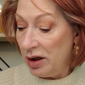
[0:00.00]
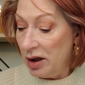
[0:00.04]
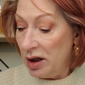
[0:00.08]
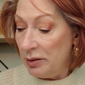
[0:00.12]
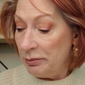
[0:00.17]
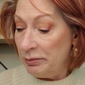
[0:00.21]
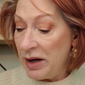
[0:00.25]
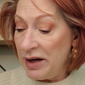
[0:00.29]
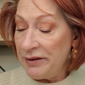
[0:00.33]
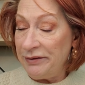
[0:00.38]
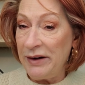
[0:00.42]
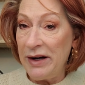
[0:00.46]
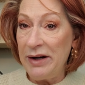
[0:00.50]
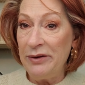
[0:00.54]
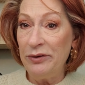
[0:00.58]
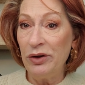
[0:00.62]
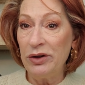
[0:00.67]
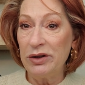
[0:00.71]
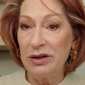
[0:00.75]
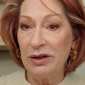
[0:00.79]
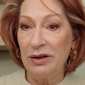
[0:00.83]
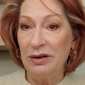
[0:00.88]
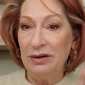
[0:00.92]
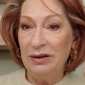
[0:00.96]
my
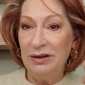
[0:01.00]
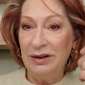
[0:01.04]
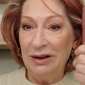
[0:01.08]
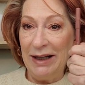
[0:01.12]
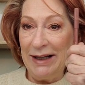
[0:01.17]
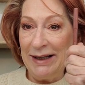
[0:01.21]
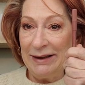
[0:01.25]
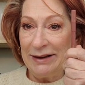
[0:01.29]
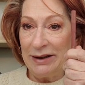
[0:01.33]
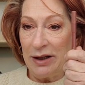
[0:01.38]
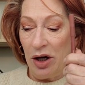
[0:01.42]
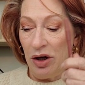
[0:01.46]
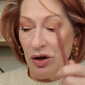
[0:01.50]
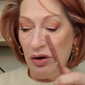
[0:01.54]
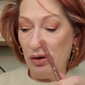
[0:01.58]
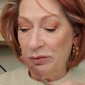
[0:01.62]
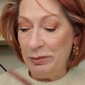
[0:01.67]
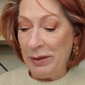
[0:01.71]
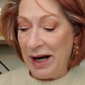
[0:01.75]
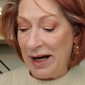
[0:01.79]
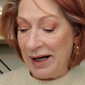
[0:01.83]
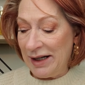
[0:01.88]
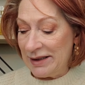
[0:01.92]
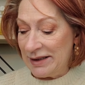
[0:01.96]
favorite
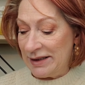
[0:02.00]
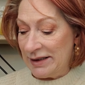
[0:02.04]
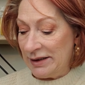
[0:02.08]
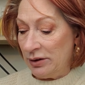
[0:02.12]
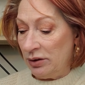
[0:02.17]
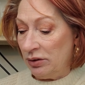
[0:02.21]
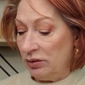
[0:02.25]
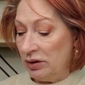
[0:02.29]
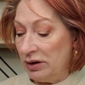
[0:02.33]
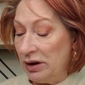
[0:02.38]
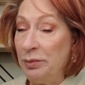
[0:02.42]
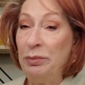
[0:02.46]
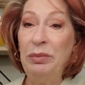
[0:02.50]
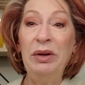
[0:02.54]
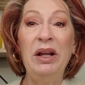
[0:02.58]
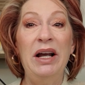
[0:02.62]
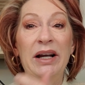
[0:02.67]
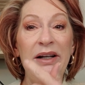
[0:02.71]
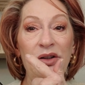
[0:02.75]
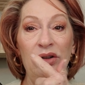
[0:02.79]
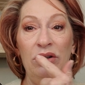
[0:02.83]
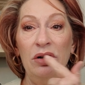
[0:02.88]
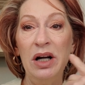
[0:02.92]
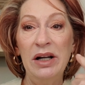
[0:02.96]
Lancome Ideal Lip
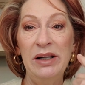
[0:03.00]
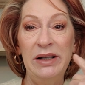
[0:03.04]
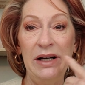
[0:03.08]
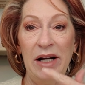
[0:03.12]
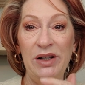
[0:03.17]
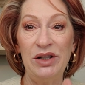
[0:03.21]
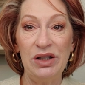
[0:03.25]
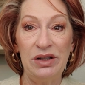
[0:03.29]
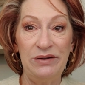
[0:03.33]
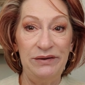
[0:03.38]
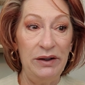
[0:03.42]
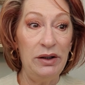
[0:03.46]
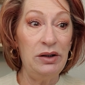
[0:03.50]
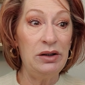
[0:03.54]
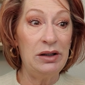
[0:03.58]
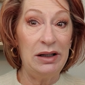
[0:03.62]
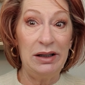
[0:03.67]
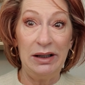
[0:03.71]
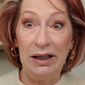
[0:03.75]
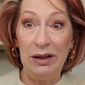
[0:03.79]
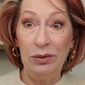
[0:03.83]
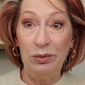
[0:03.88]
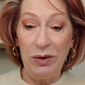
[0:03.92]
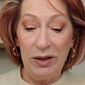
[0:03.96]
Liner. And I just filled it
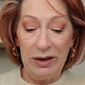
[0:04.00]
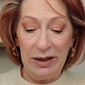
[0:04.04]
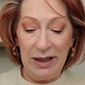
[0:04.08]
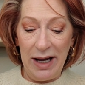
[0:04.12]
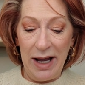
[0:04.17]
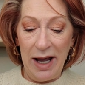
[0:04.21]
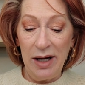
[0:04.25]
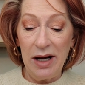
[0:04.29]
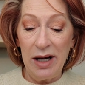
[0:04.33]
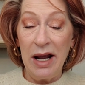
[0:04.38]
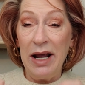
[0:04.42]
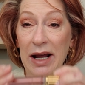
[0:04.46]
in with that.